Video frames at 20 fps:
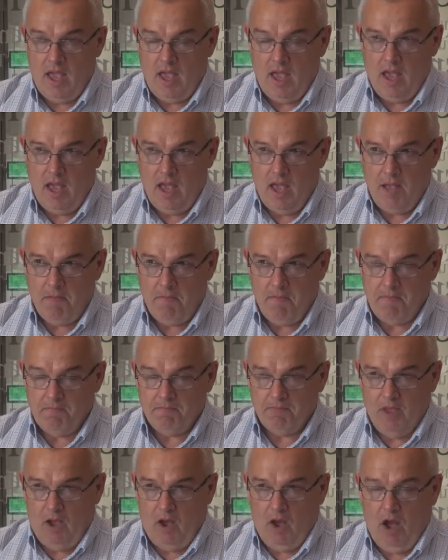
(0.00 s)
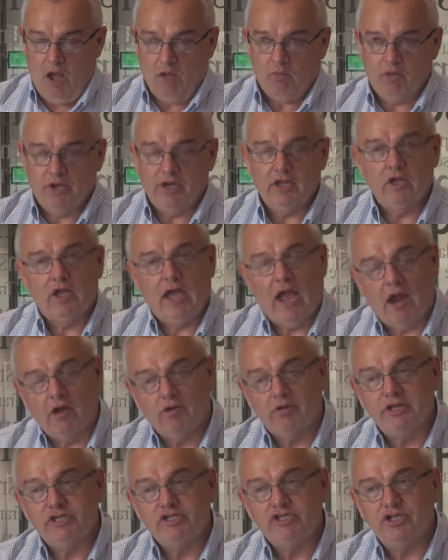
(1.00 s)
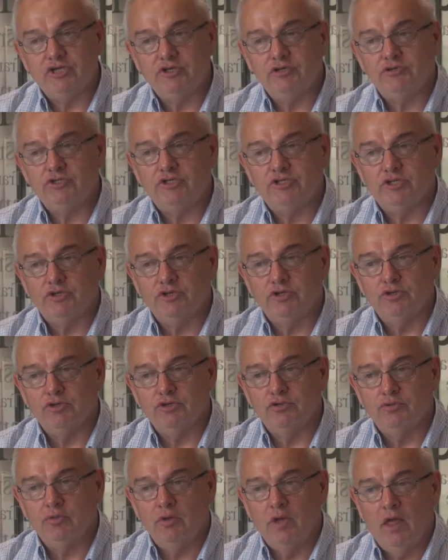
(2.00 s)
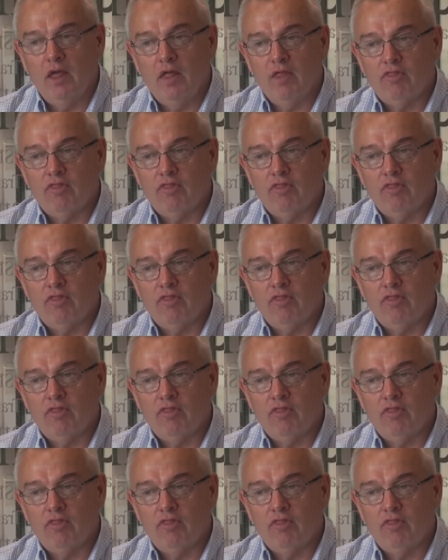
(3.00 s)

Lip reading: I would encourage you to